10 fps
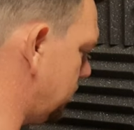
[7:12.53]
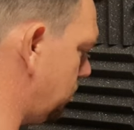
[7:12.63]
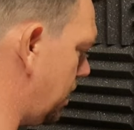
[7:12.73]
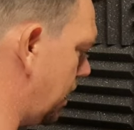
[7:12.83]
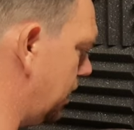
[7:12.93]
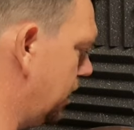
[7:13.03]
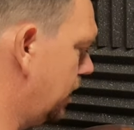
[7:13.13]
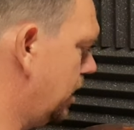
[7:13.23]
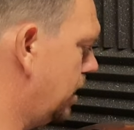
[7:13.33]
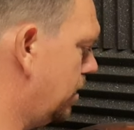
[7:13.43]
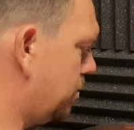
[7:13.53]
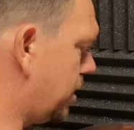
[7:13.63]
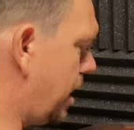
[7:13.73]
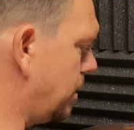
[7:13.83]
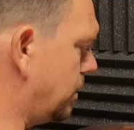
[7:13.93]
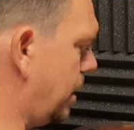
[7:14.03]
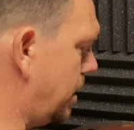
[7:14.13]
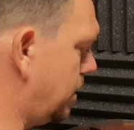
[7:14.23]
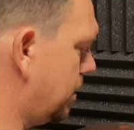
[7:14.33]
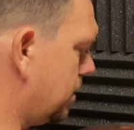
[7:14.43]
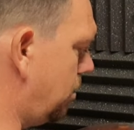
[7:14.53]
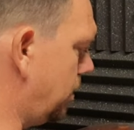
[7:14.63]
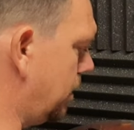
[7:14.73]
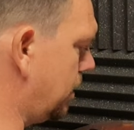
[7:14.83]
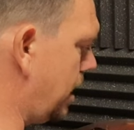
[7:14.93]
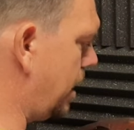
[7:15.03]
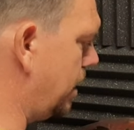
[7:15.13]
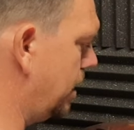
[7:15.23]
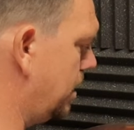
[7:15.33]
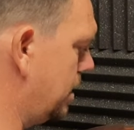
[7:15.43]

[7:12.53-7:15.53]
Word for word: as well. Bright red thrown in there.